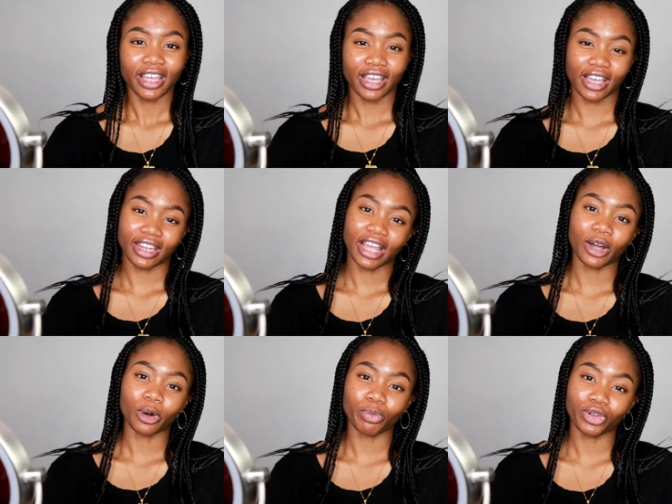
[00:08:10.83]
and I
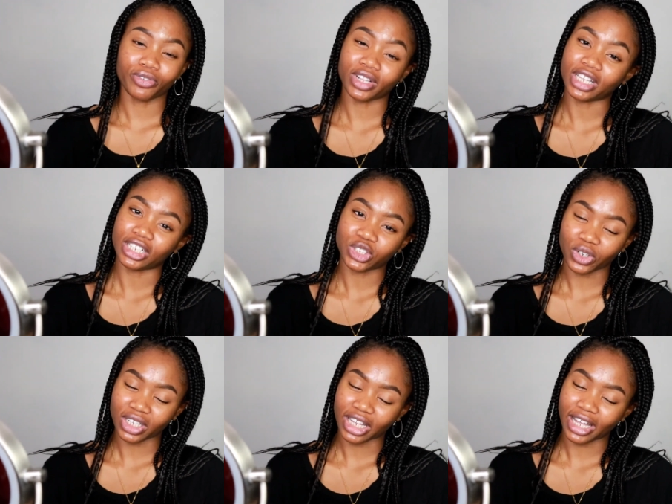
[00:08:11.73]
hope you really
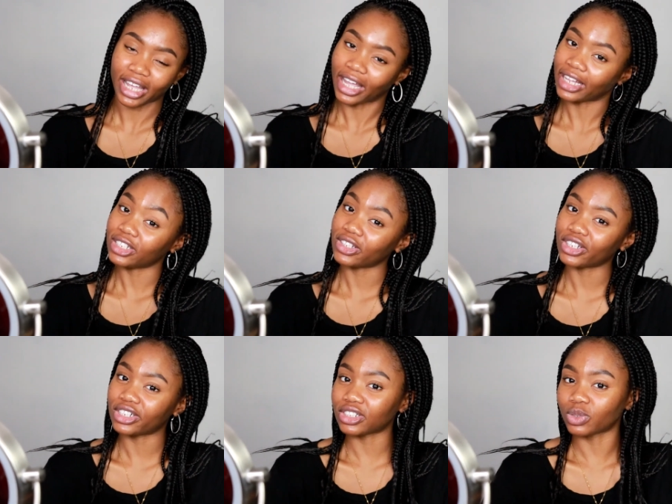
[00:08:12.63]
enjoyed it and you
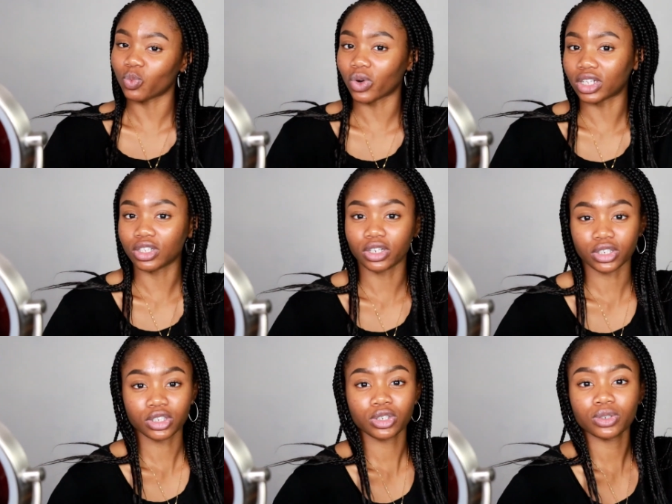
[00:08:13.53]
learned one
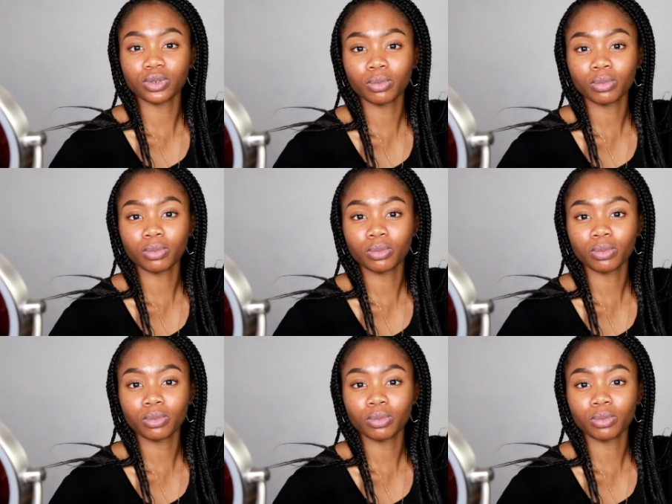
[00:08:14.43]
or two